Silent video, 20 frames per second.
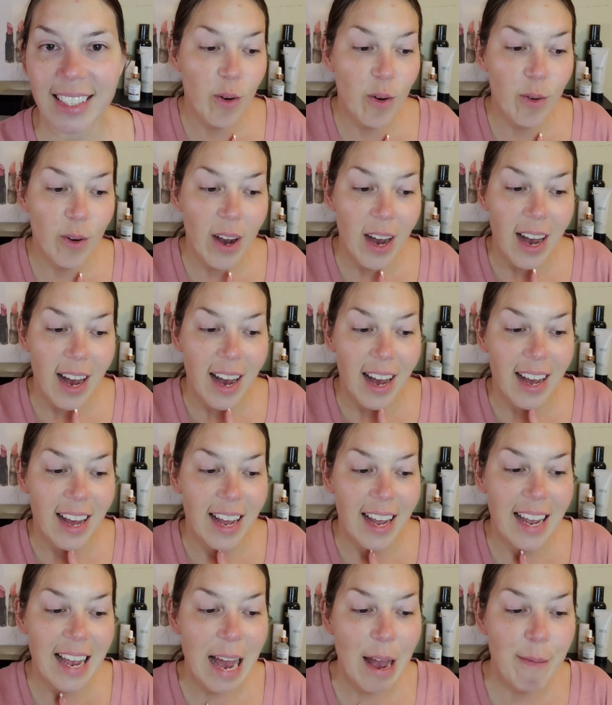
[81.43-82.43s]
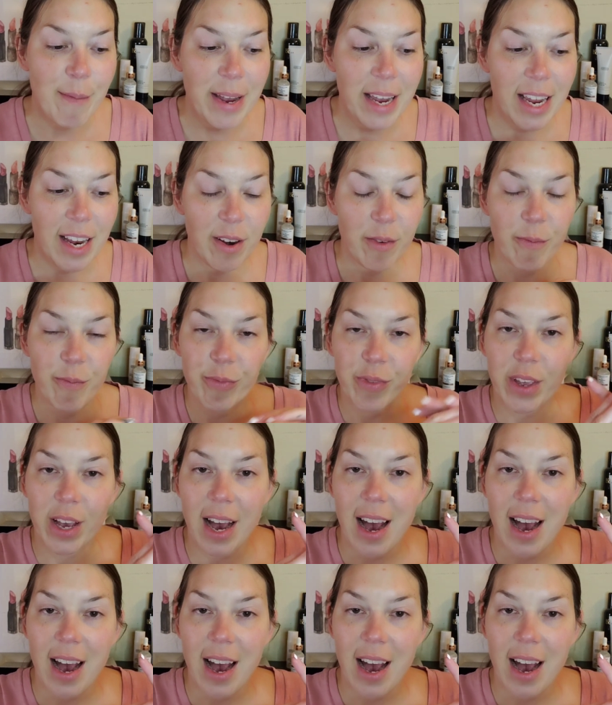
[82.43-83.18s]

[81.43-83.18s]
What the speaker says: So, I mean,